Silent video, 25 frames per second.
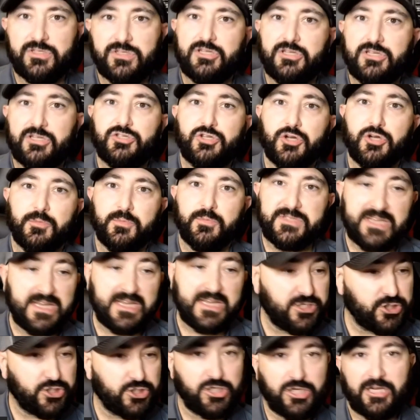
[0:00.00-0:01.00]
and
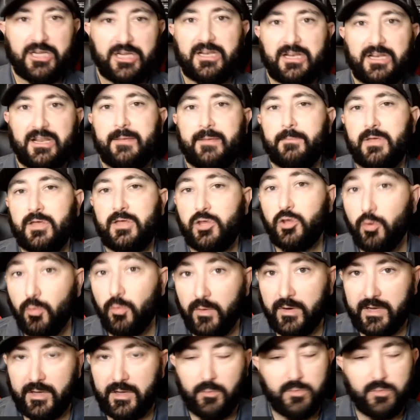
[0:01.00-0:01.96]
interpretation and ambiguity,